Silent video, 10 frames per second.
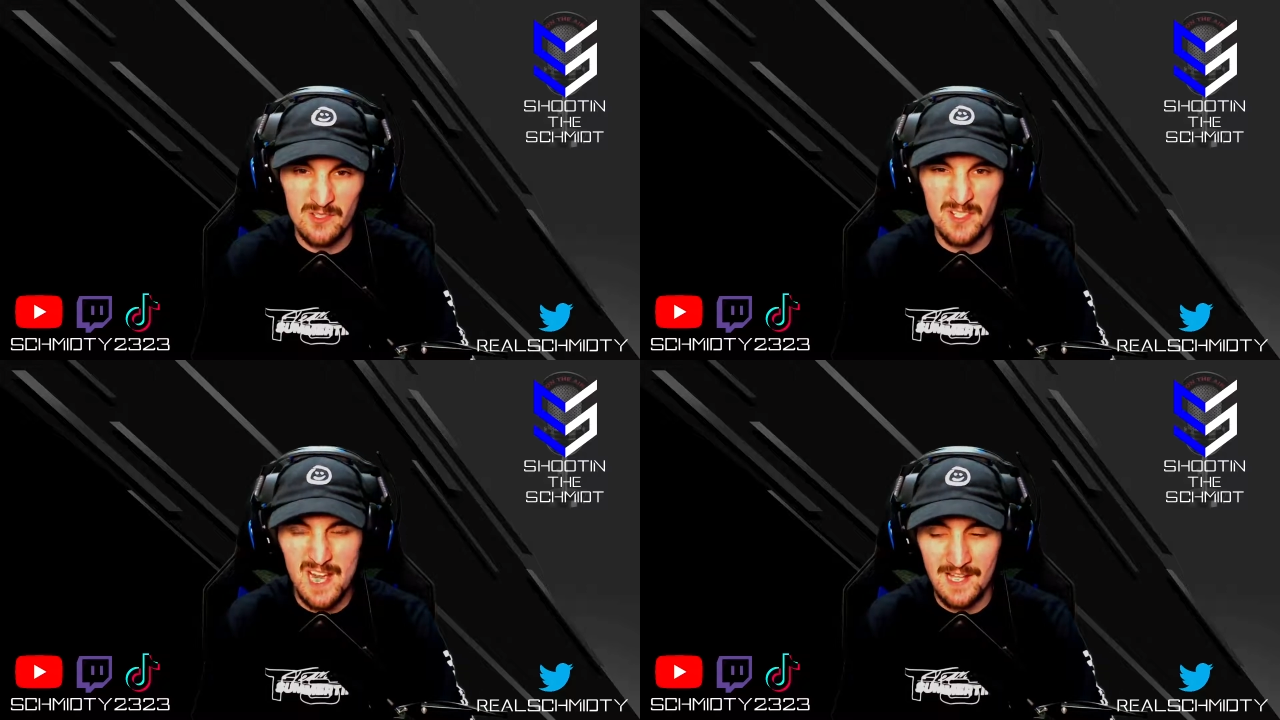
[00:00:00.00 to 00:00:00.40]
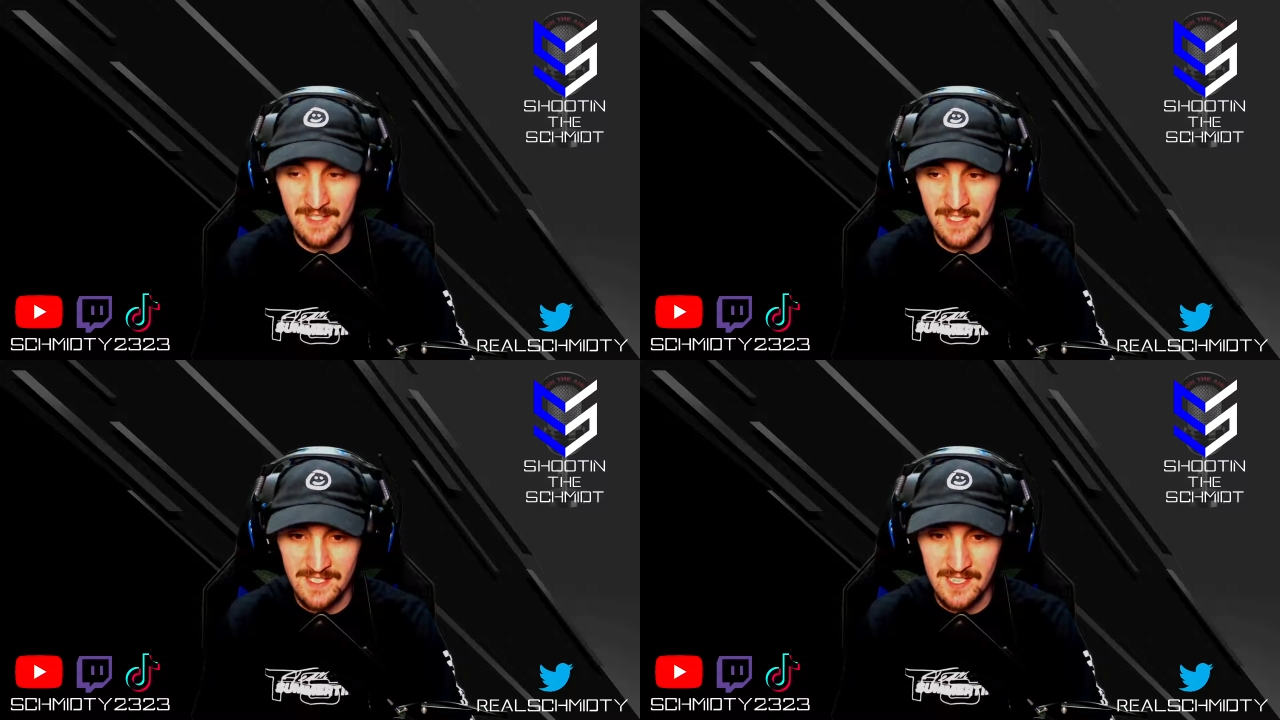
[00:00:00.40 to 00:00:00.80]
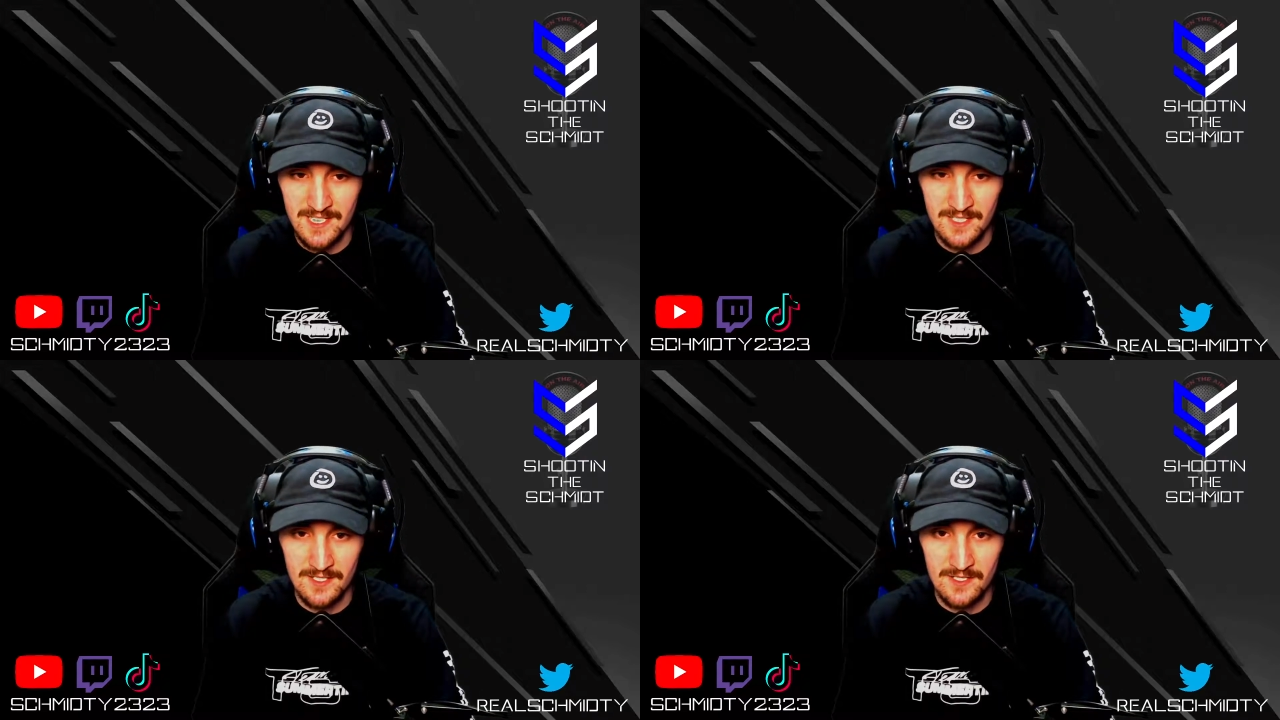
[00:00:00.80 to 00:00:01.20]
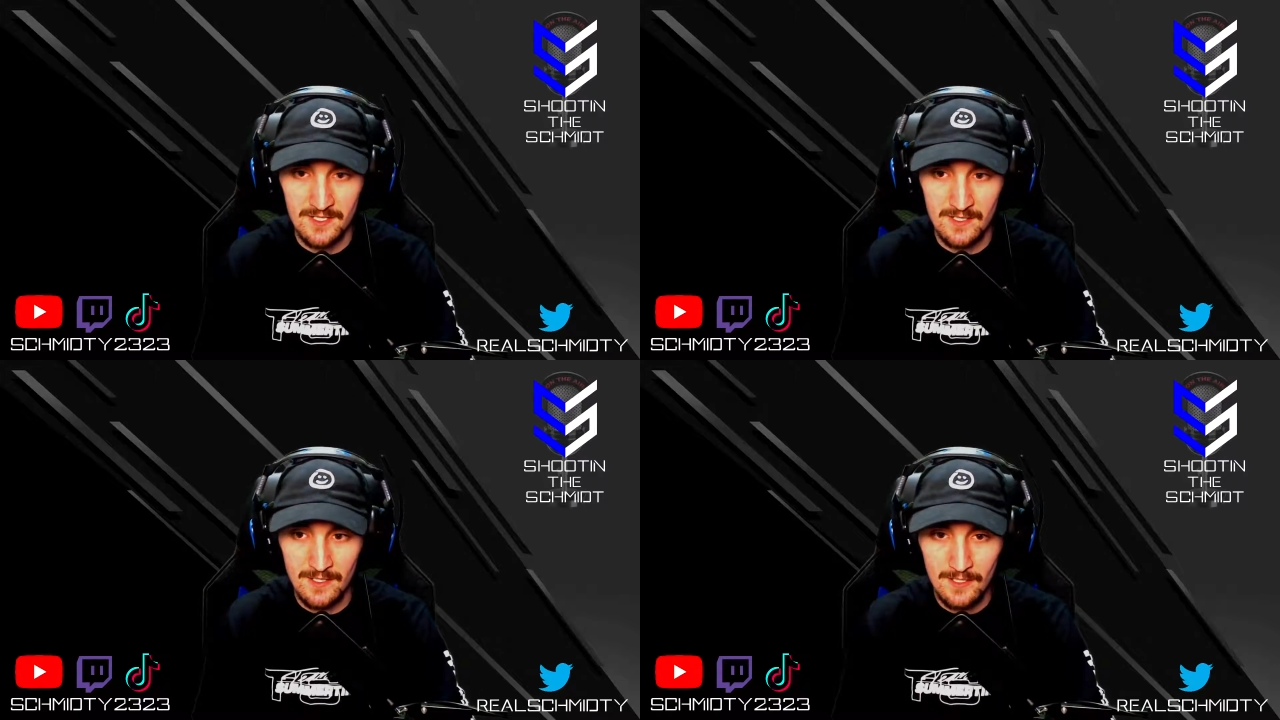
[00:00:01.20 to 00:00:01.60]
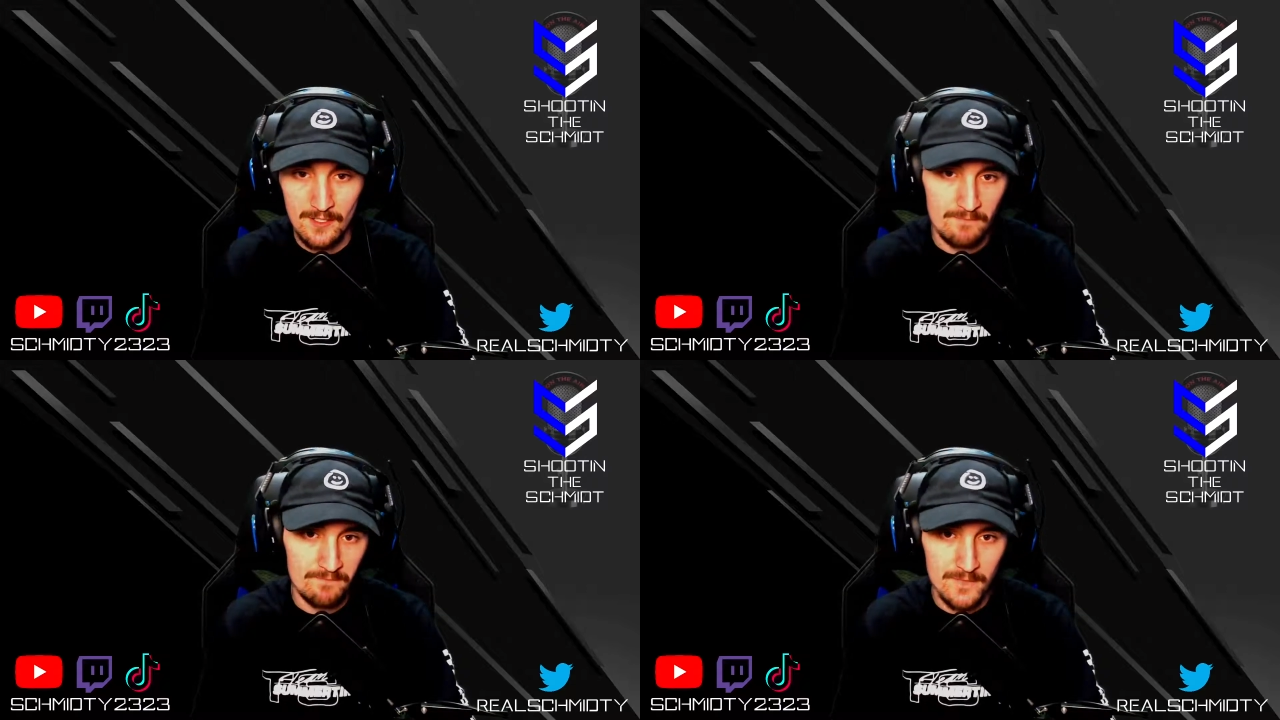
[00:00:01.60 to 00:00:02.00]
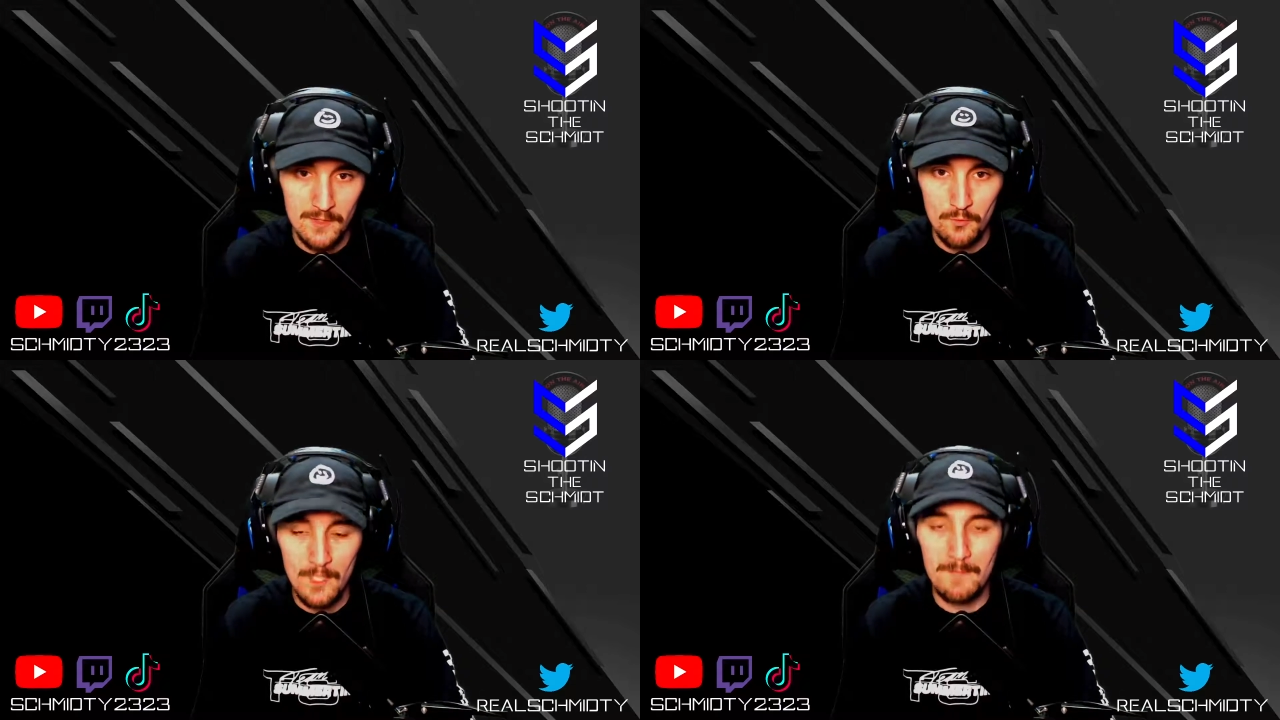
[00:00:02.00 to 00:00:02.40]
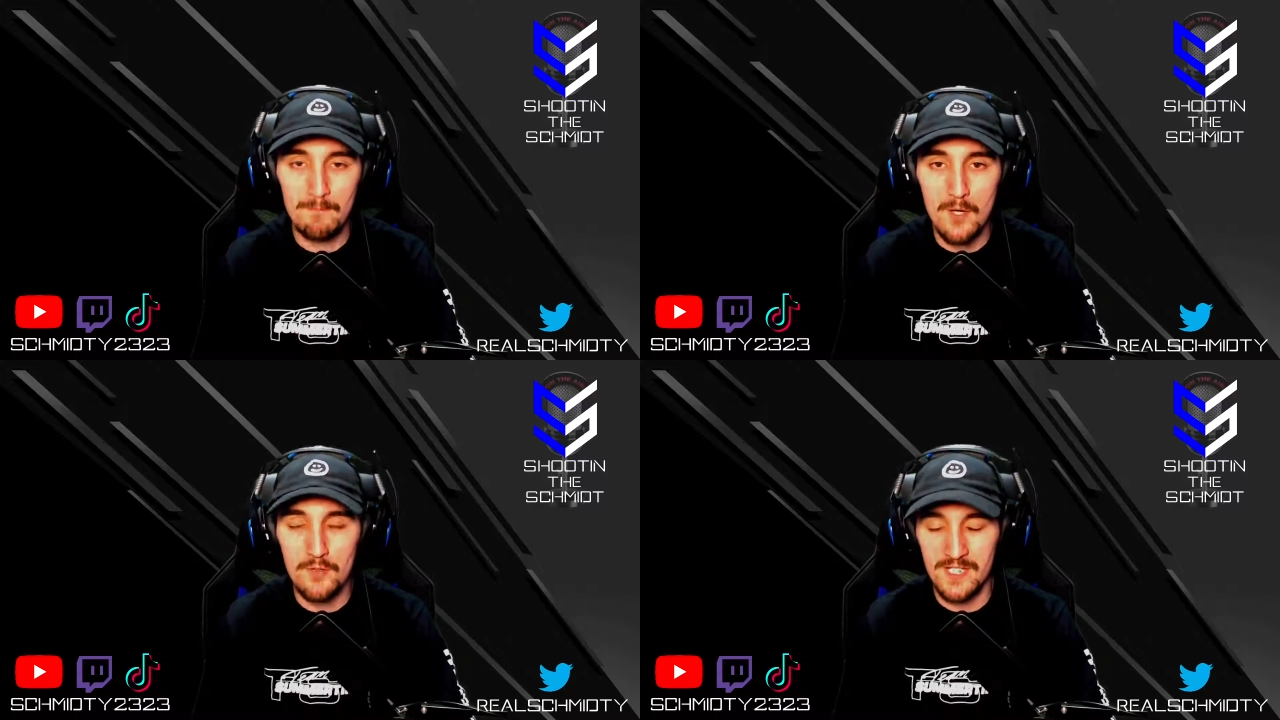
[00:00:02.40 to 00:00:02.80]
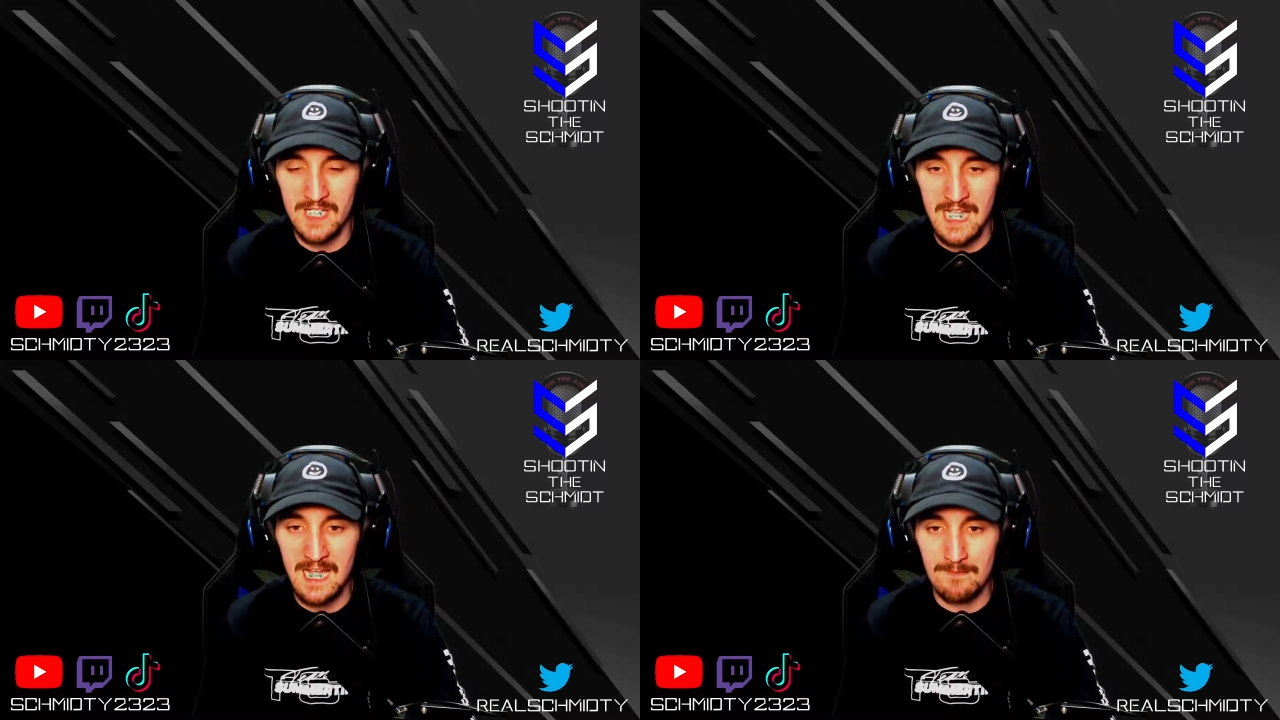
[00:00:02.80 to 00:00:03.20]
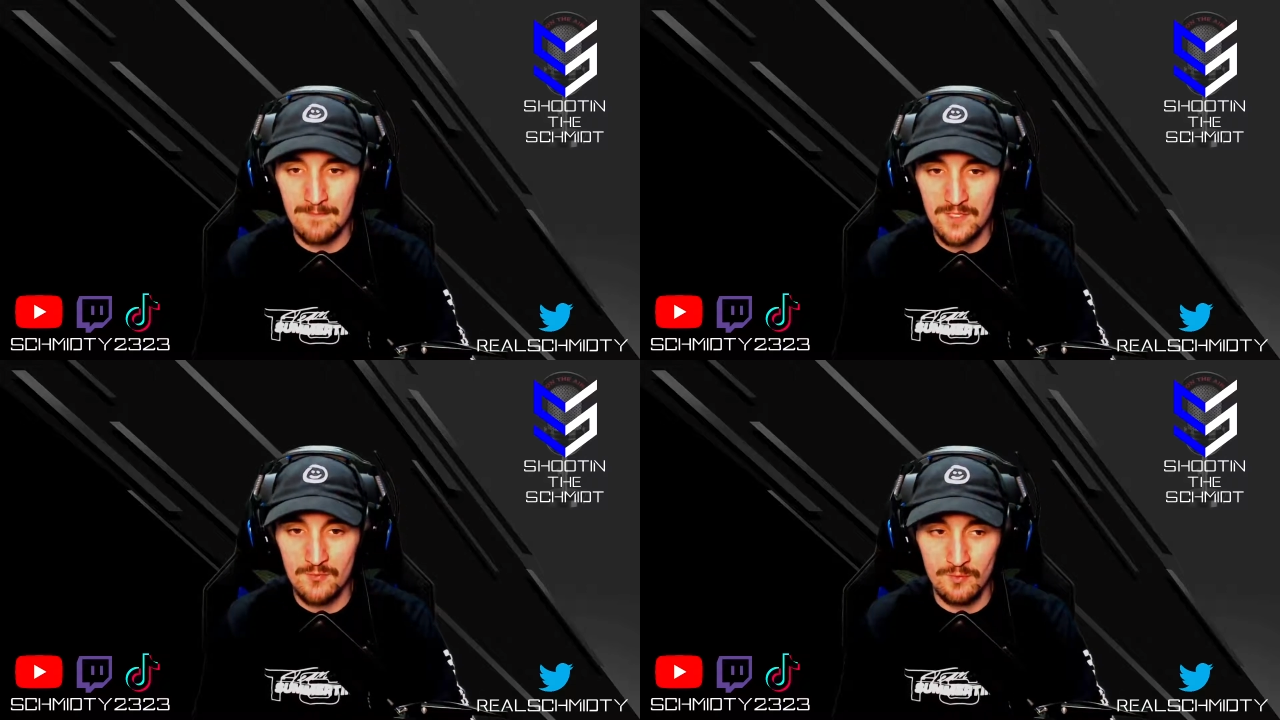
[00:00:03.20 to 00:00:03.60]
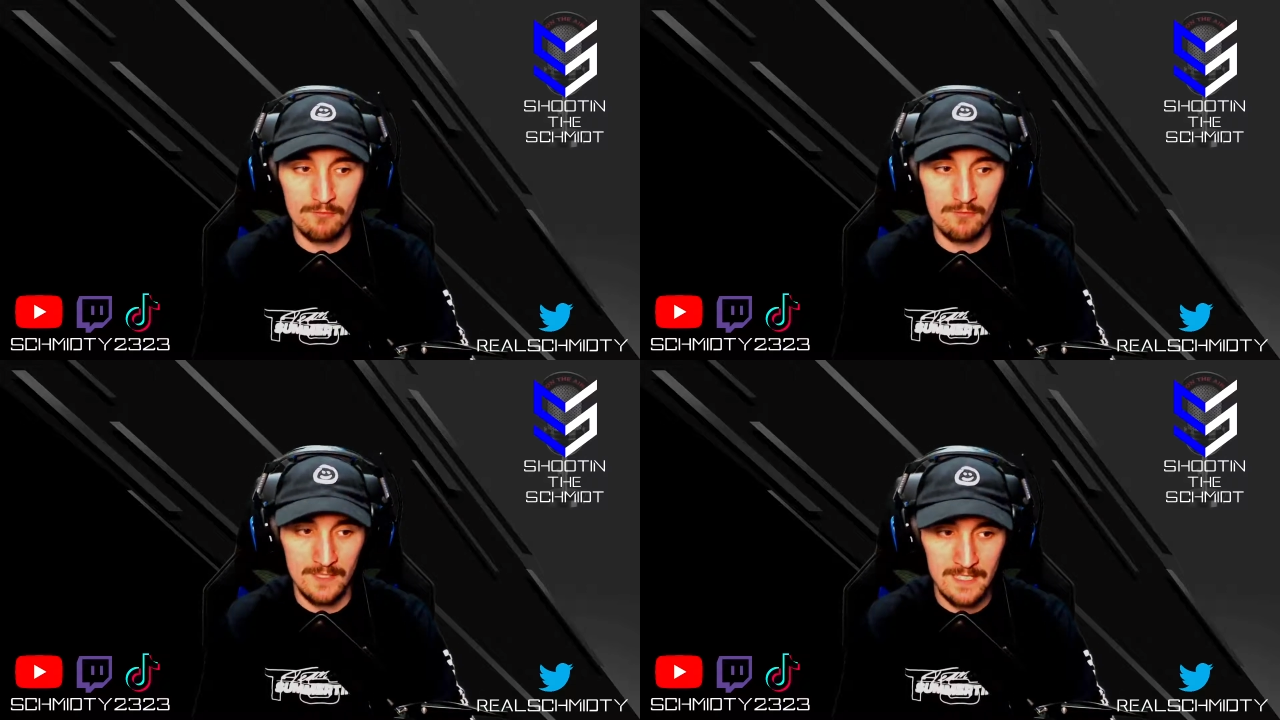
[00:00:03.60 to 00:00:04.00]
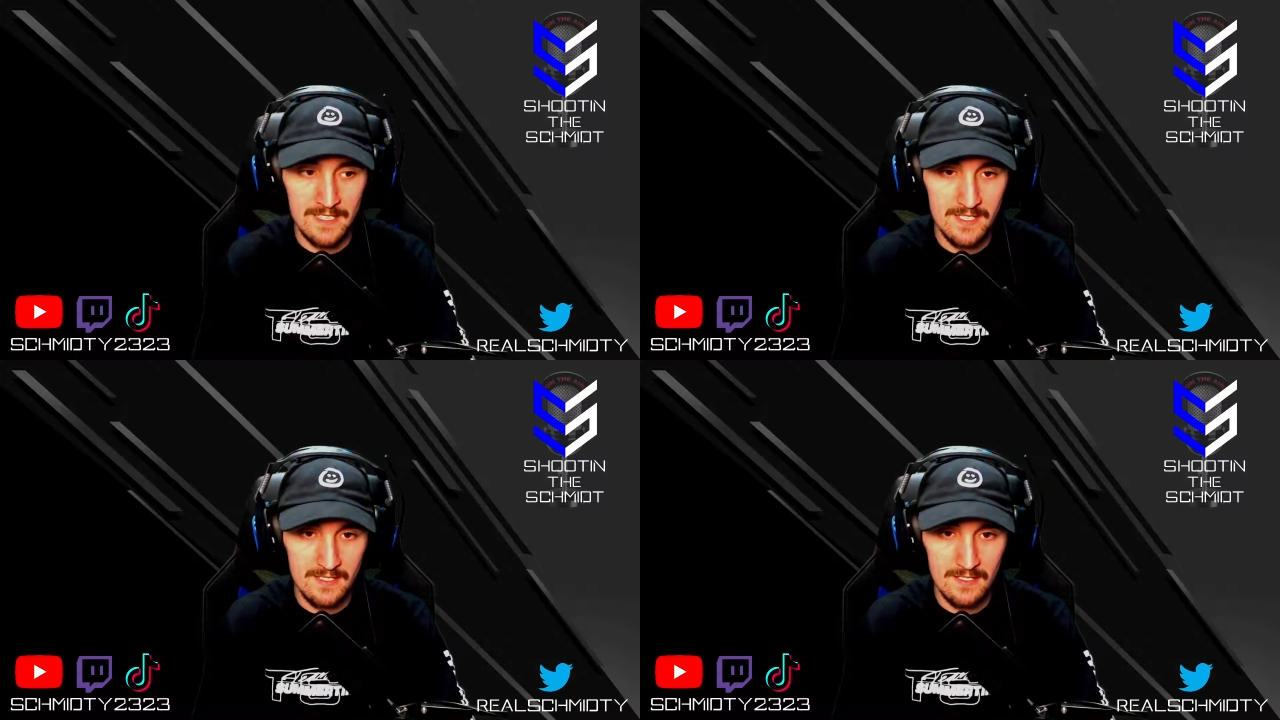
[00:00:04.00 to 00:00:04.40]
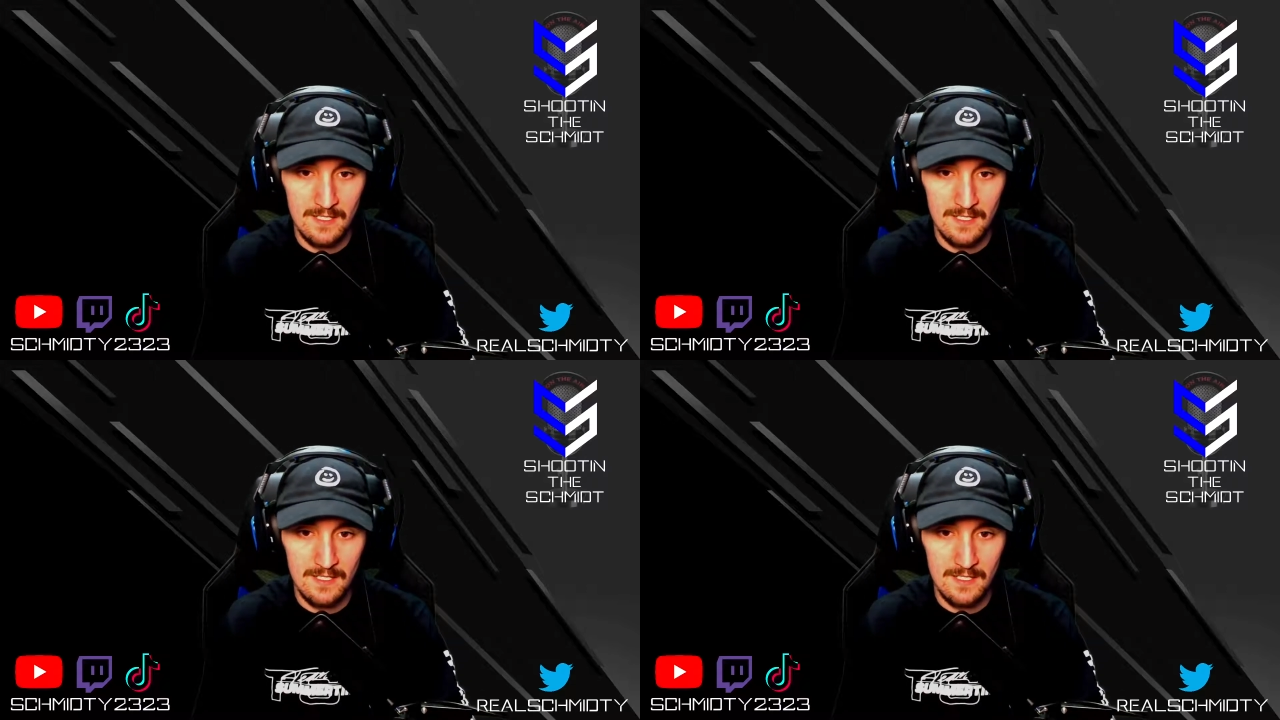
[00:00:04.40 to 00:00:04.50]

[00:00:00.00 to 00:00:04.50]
the holiday season is when most games will release.